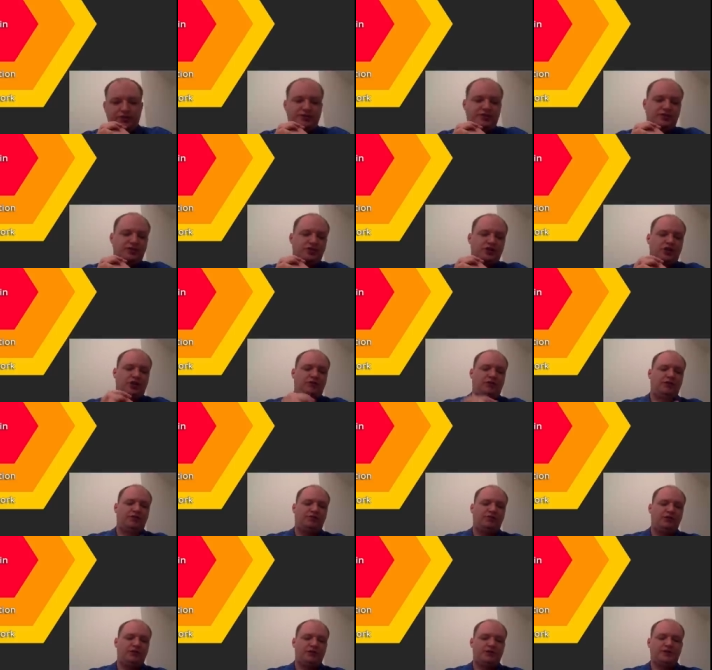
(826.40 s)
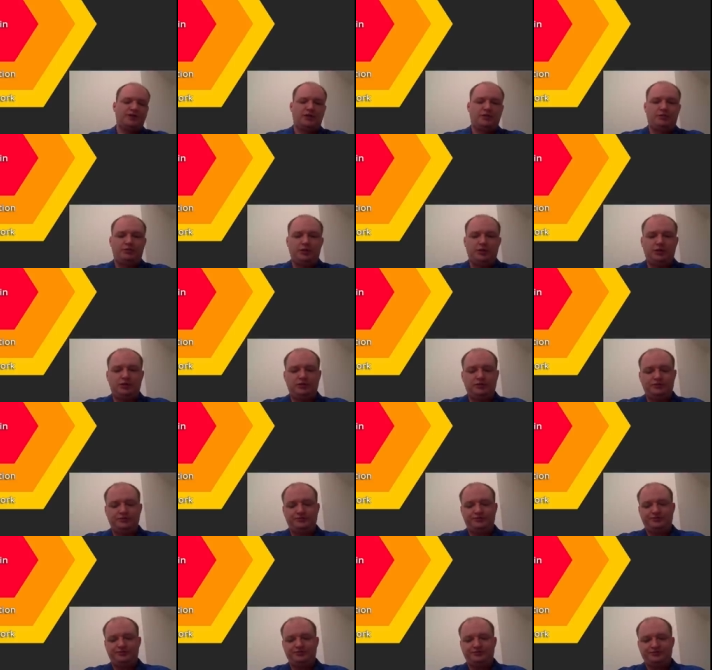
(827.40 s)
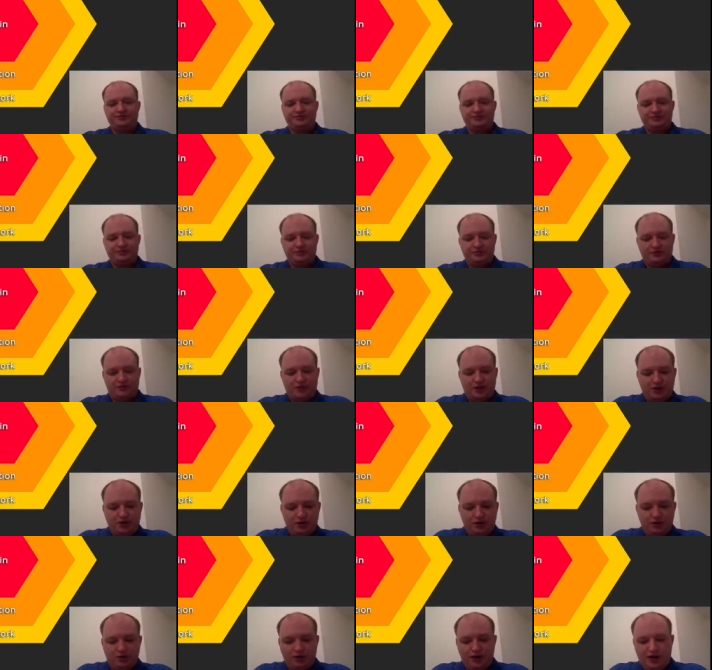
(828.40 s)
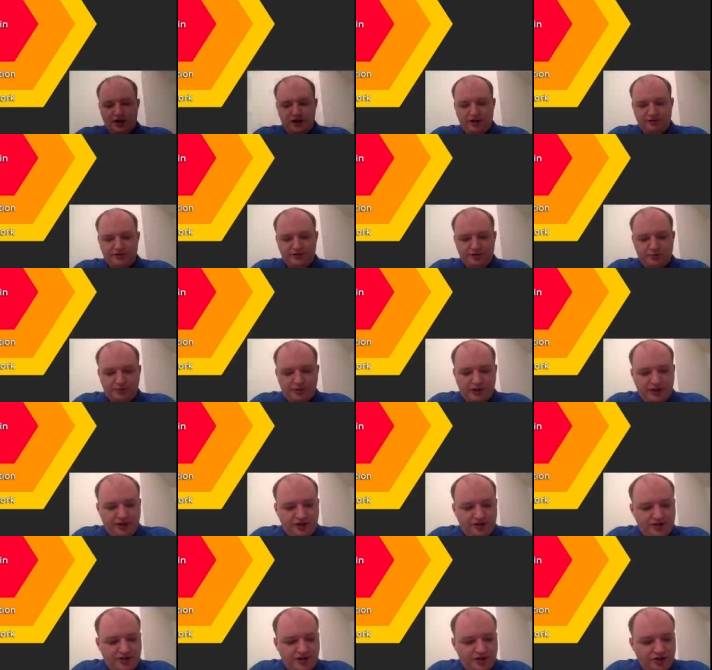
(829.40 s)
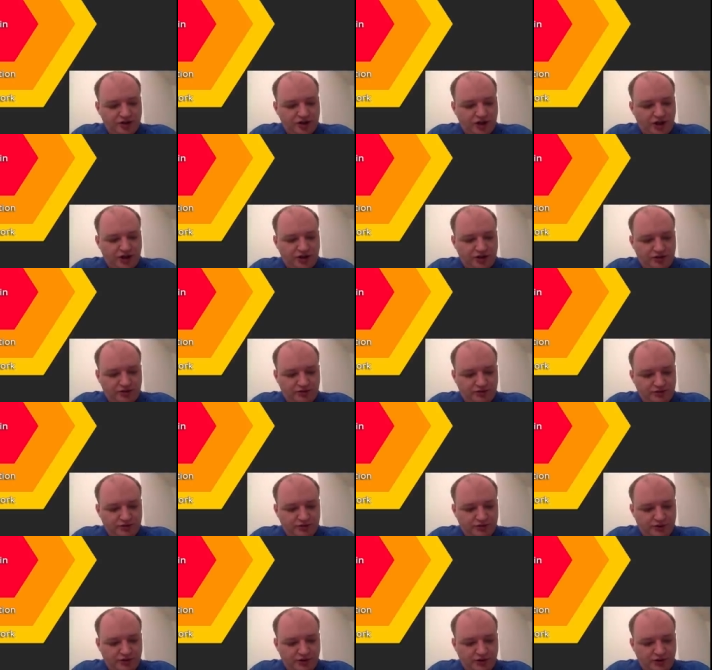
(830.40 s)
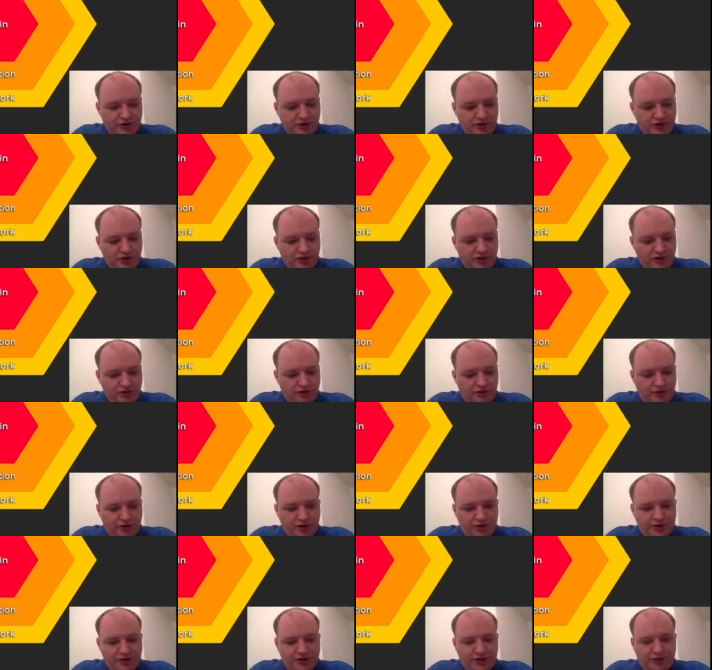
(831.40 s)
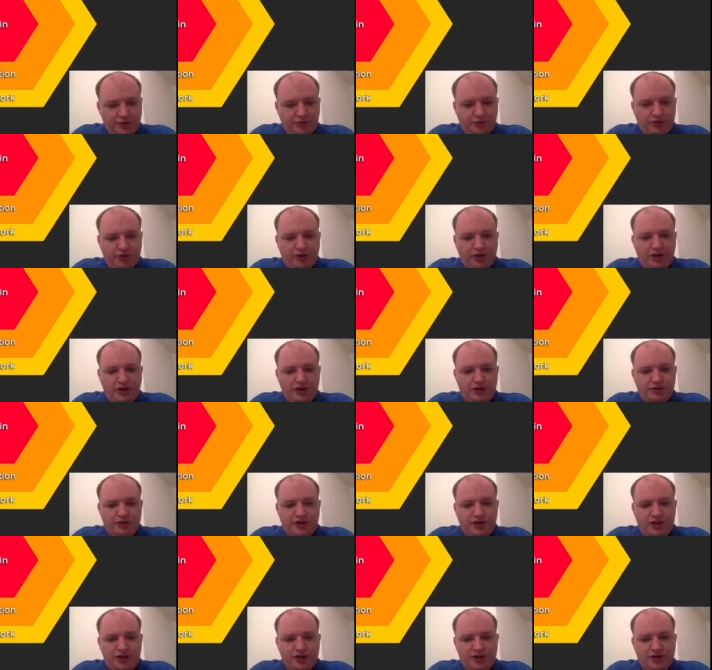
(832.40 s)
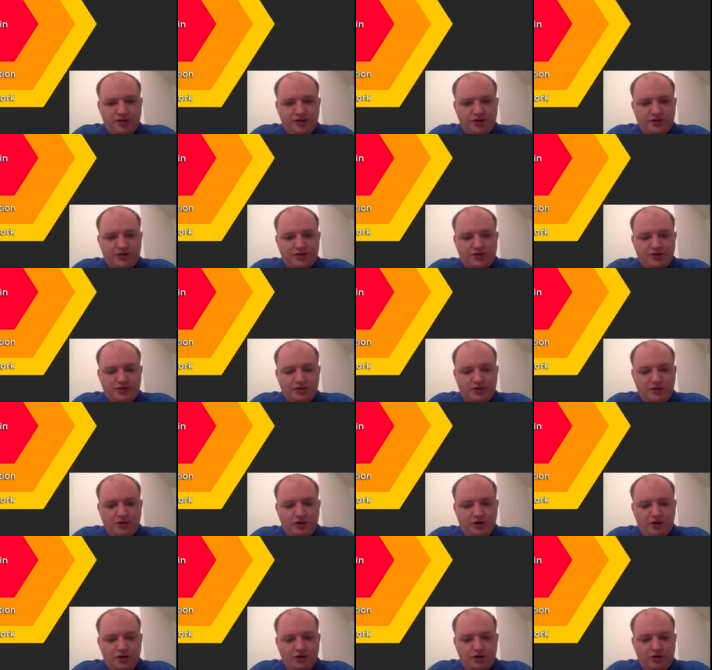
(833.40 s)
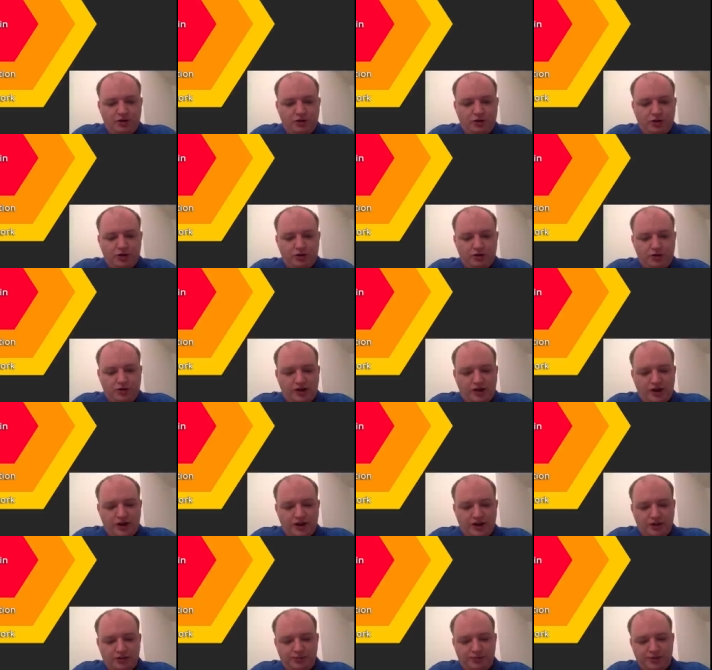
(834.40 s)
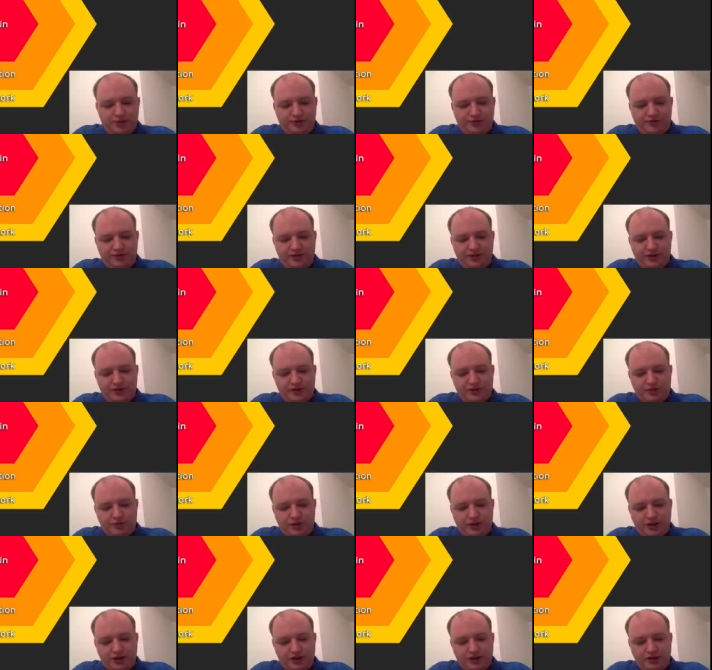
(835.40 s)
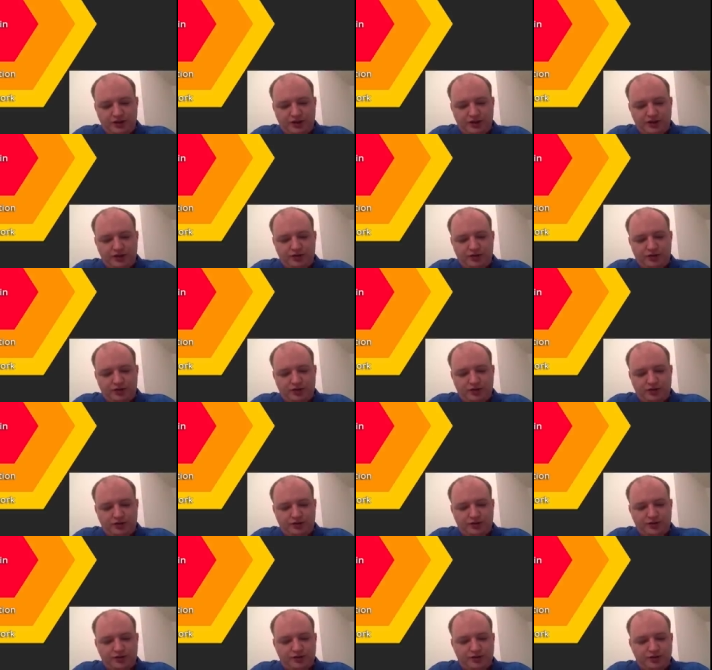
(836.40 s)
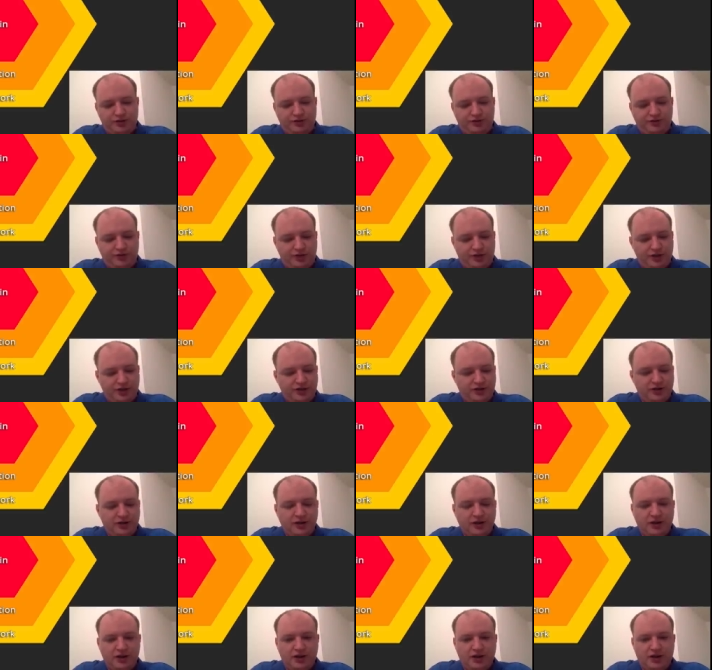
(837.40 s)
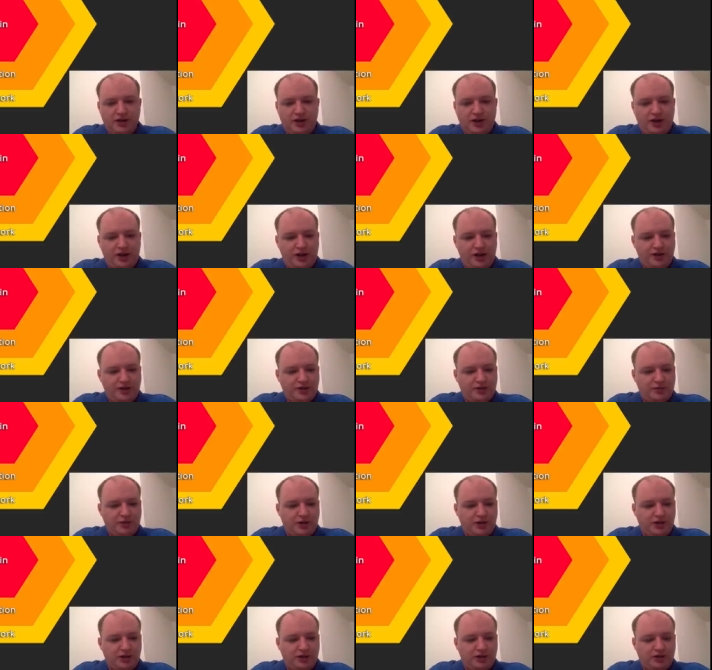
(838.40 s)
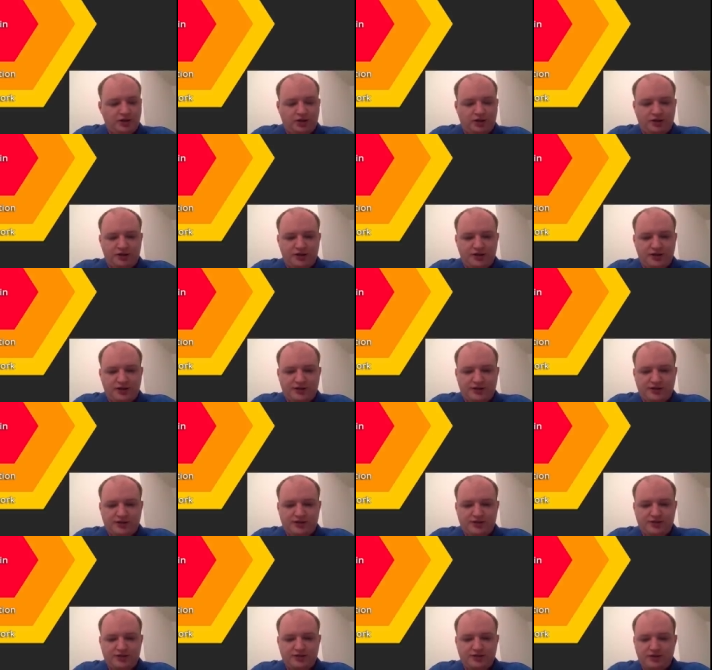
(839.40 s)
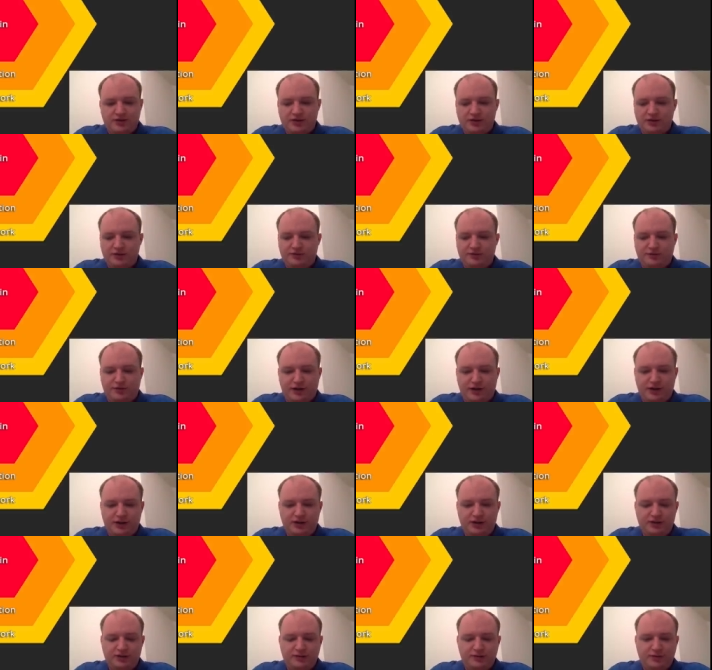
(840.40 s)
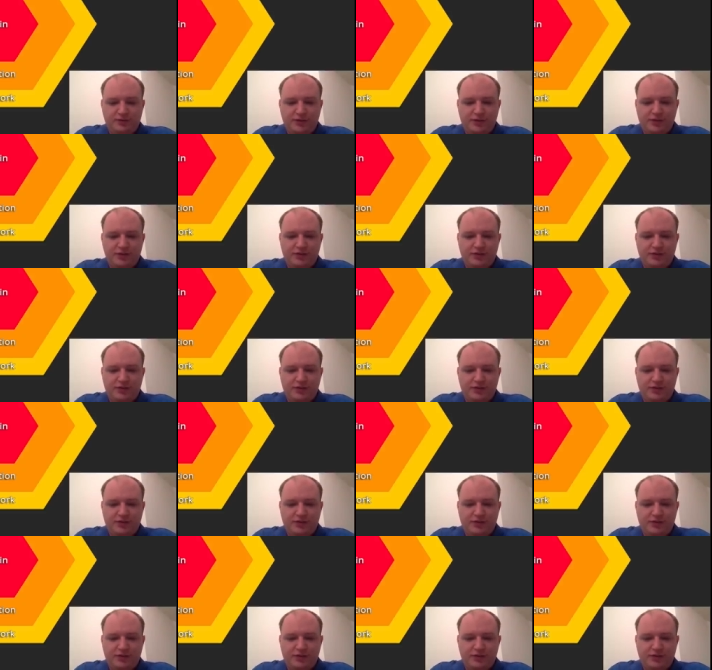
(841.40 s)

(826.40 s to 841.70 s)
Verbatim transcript: as in Java, for example, you have dependency injection, for example, with annotations or with the help of in Spring, like you can also define an XML context file